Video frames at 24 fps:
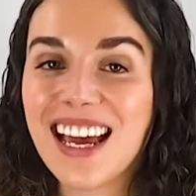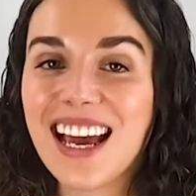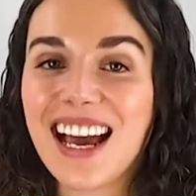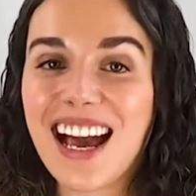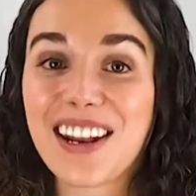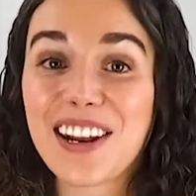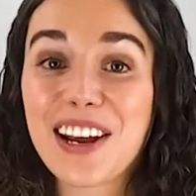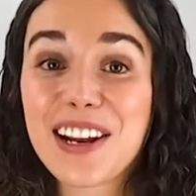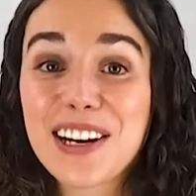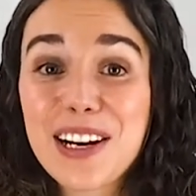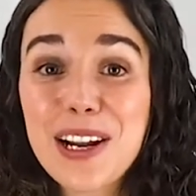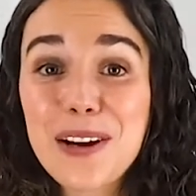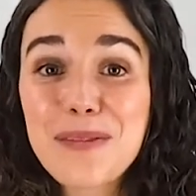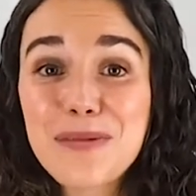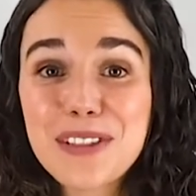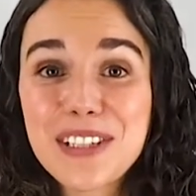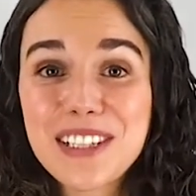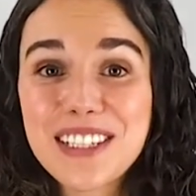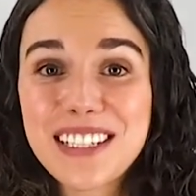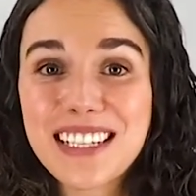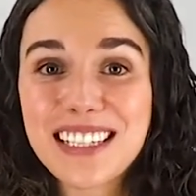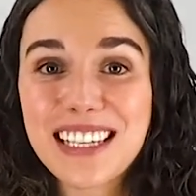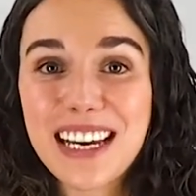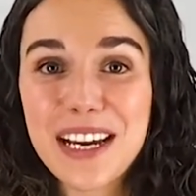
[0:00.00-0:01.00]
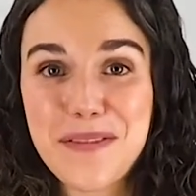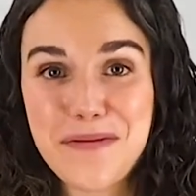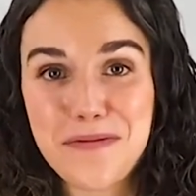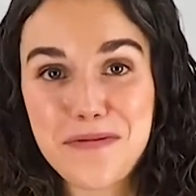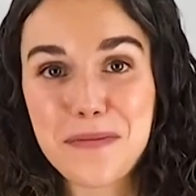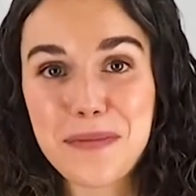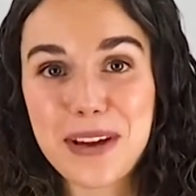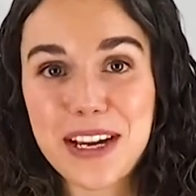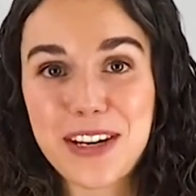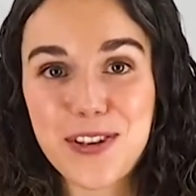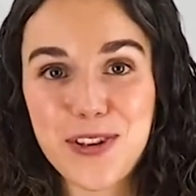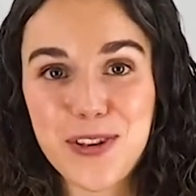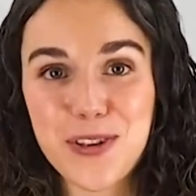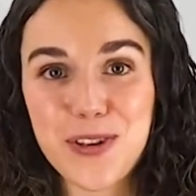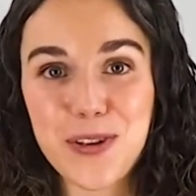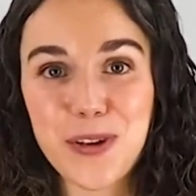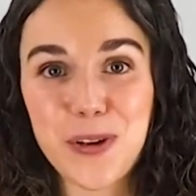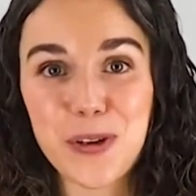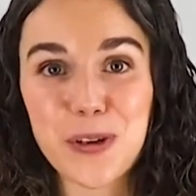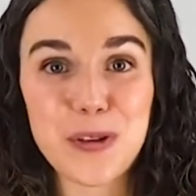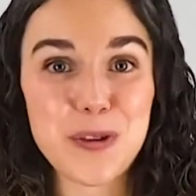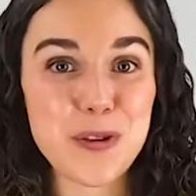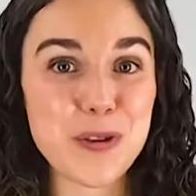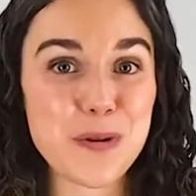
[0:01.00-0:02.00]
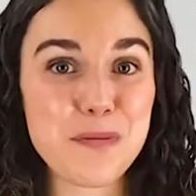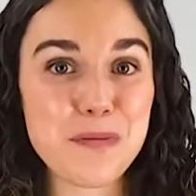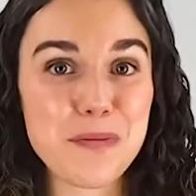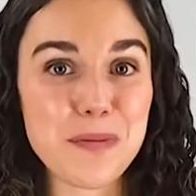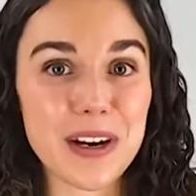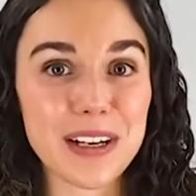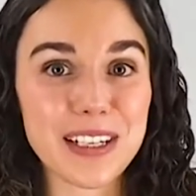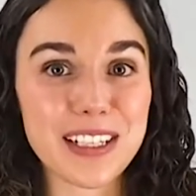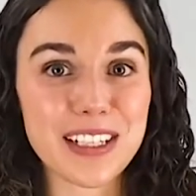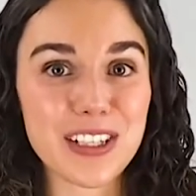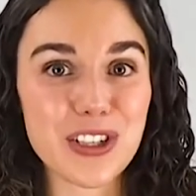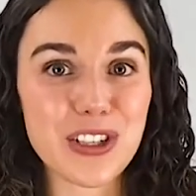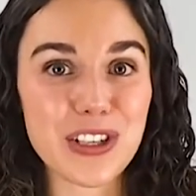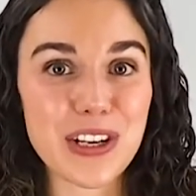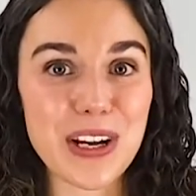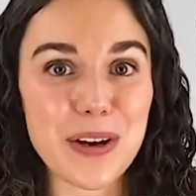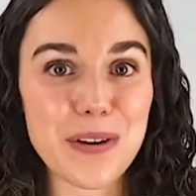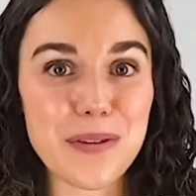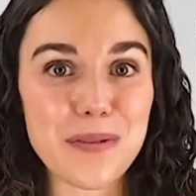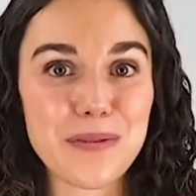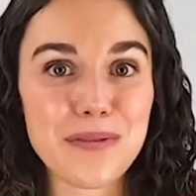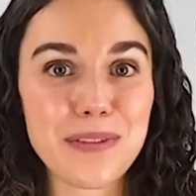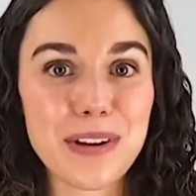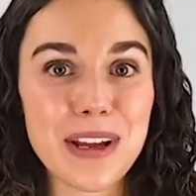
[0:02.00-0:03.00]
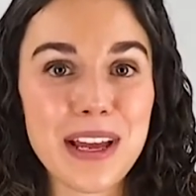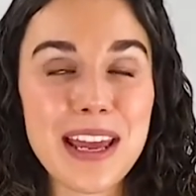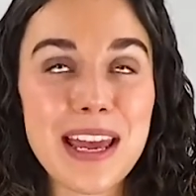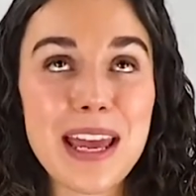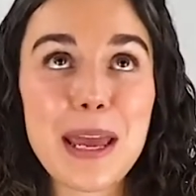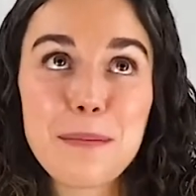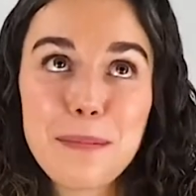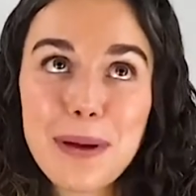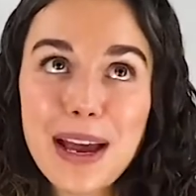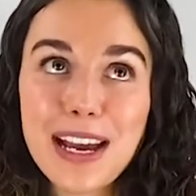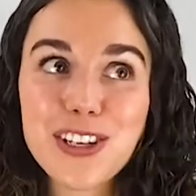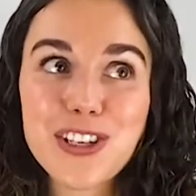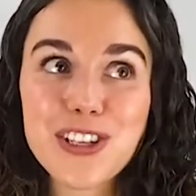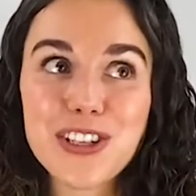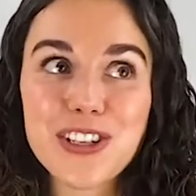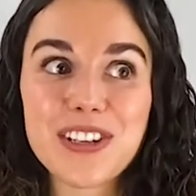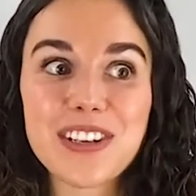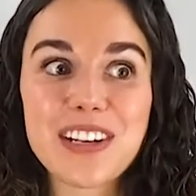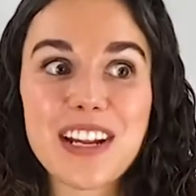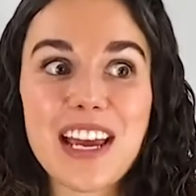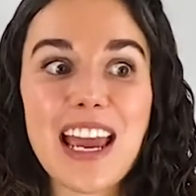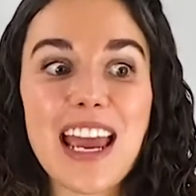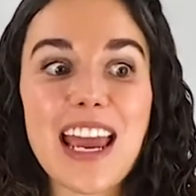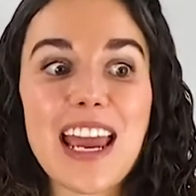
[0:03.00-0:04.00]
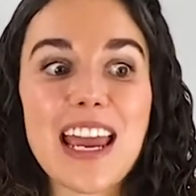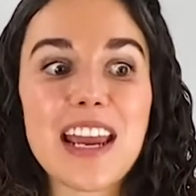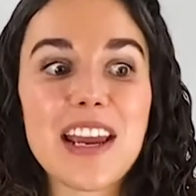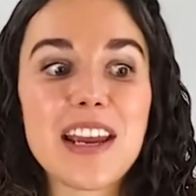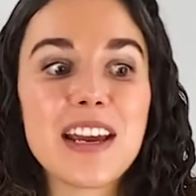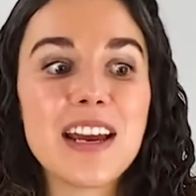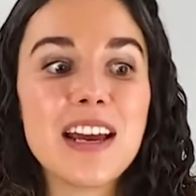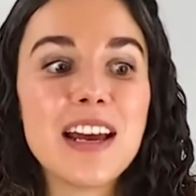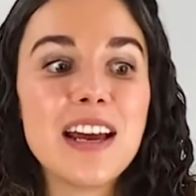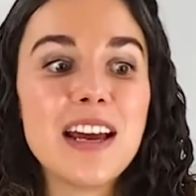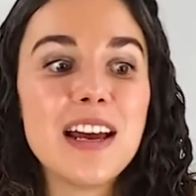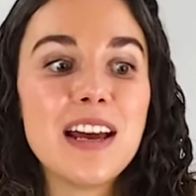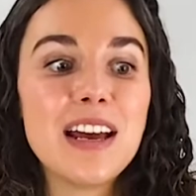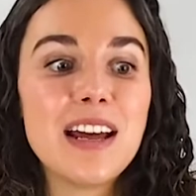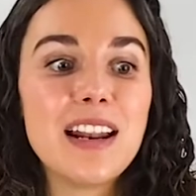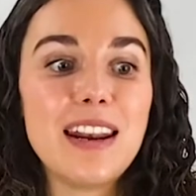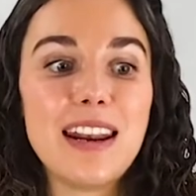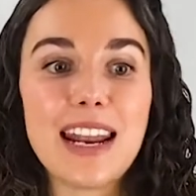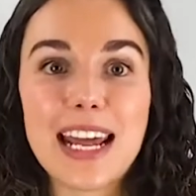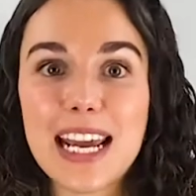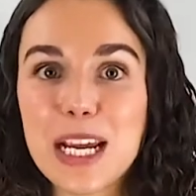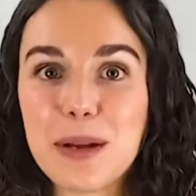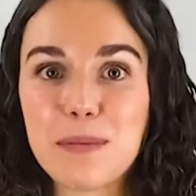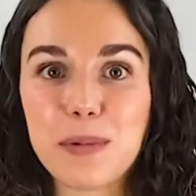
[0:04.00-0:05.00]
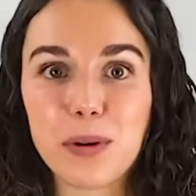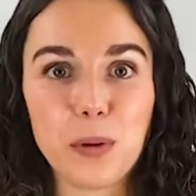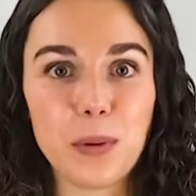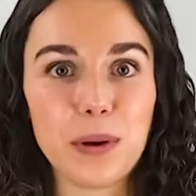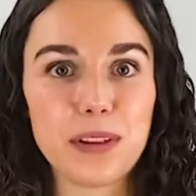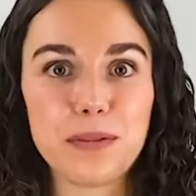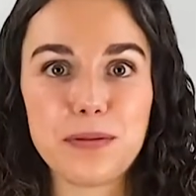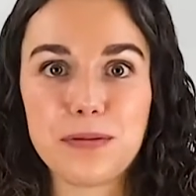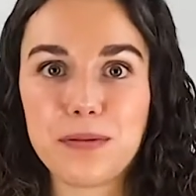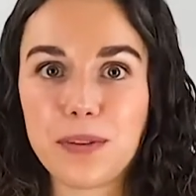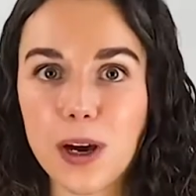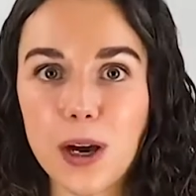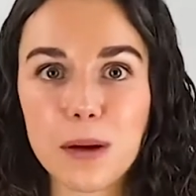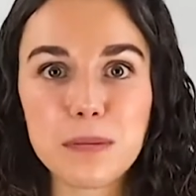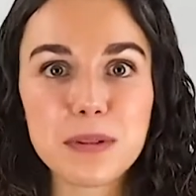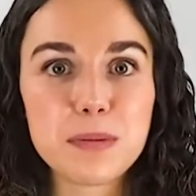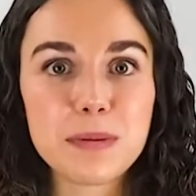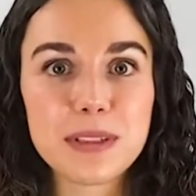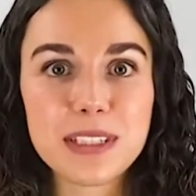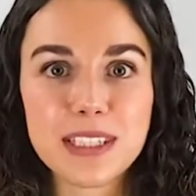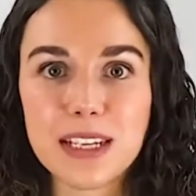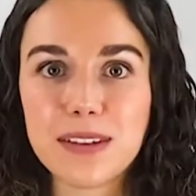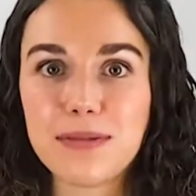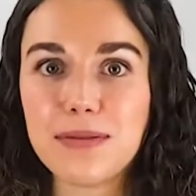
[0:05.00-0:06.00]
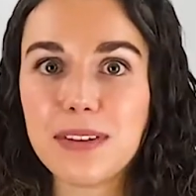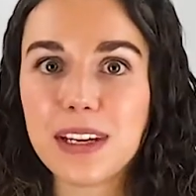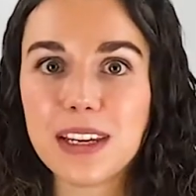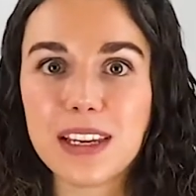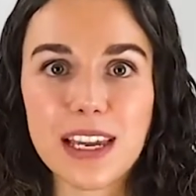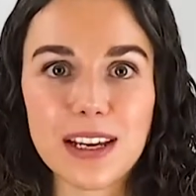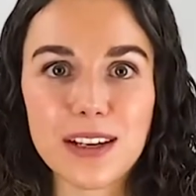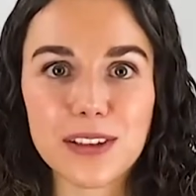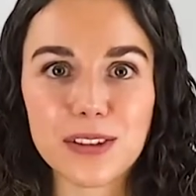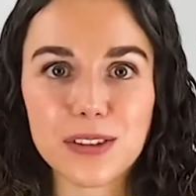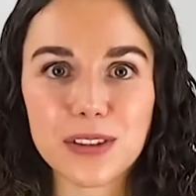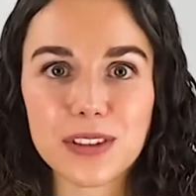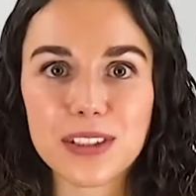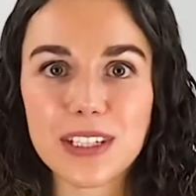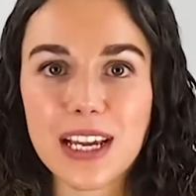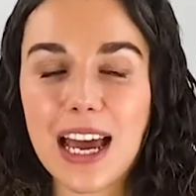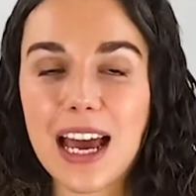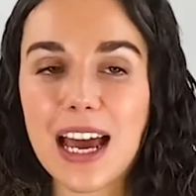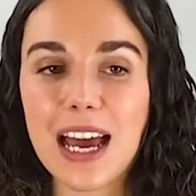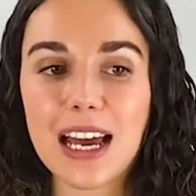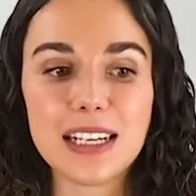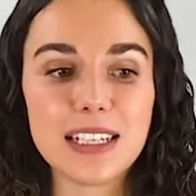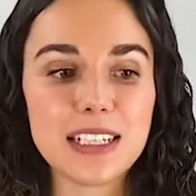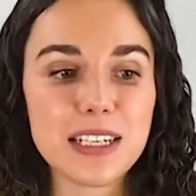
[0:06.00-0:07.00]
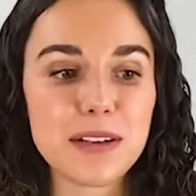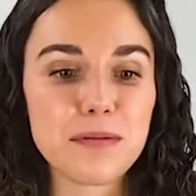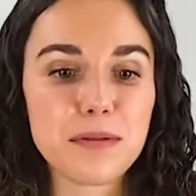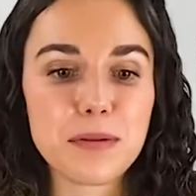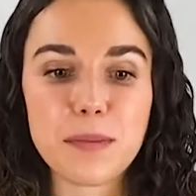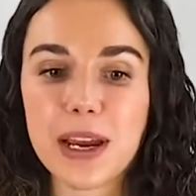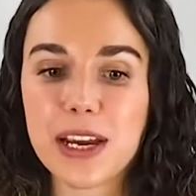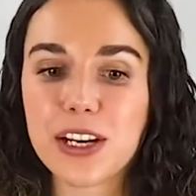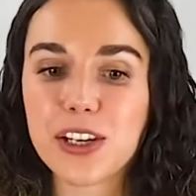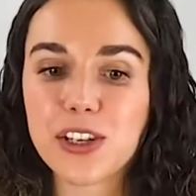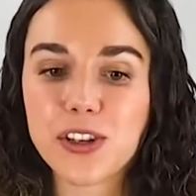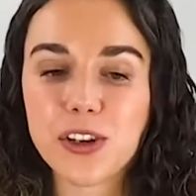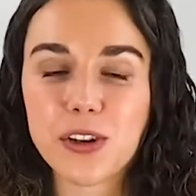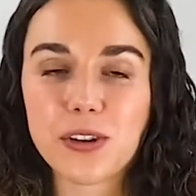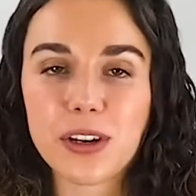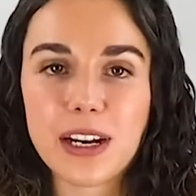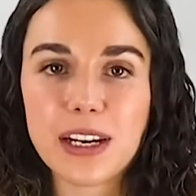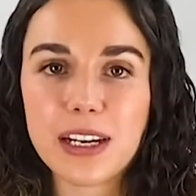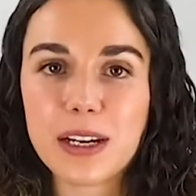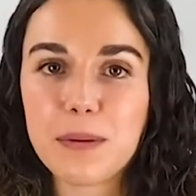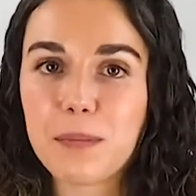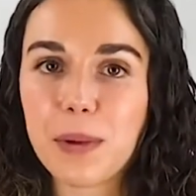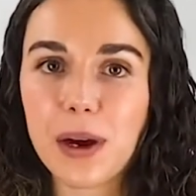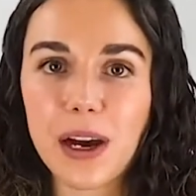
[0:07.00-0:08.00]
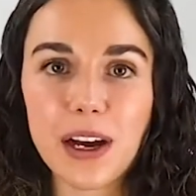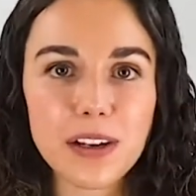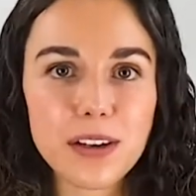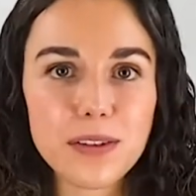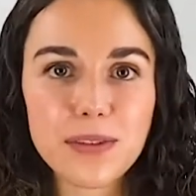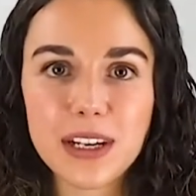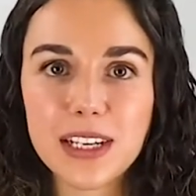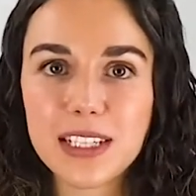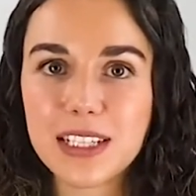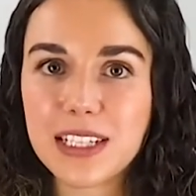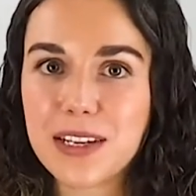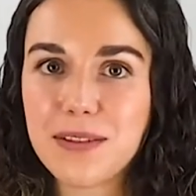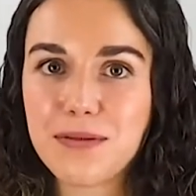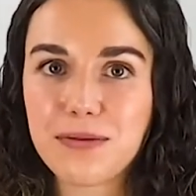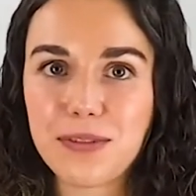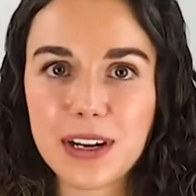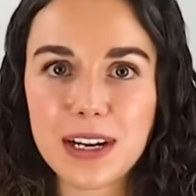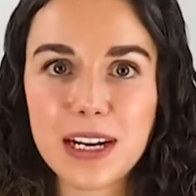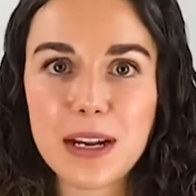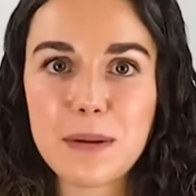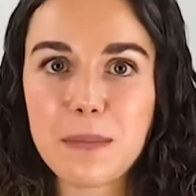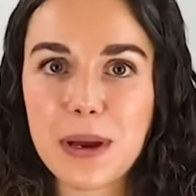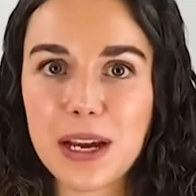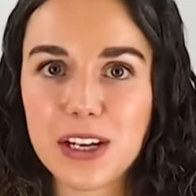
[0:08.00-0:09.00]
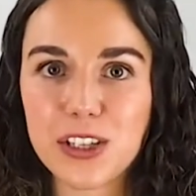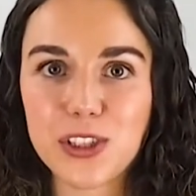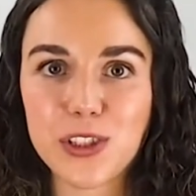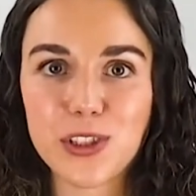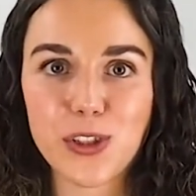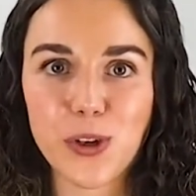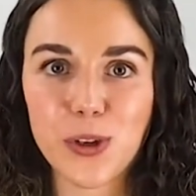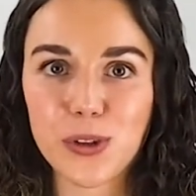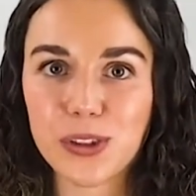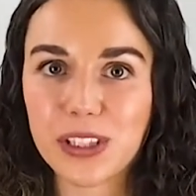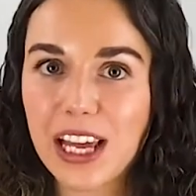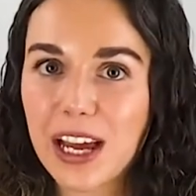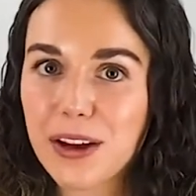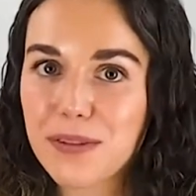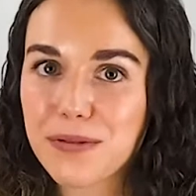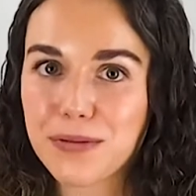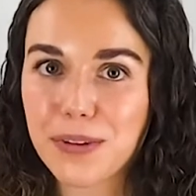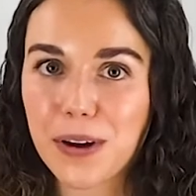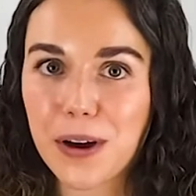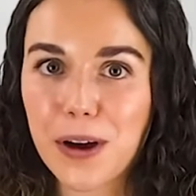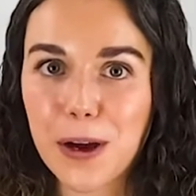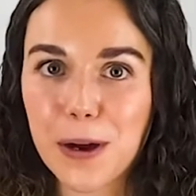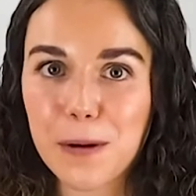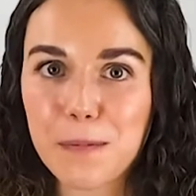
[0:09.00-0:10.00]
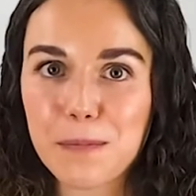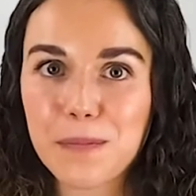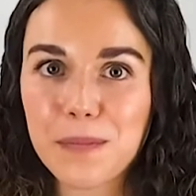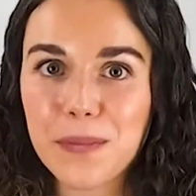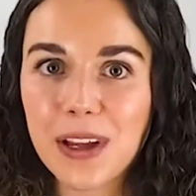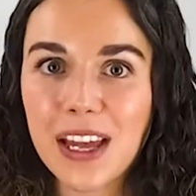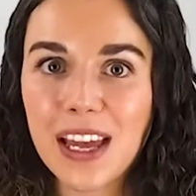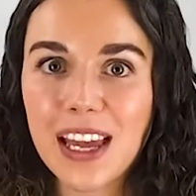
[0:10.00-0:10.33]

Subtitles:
And I'd love to see that information on a supermarket shelf. Imagine a label with a farm-specific yield and information on any biodiversity-friendly measures on that farm.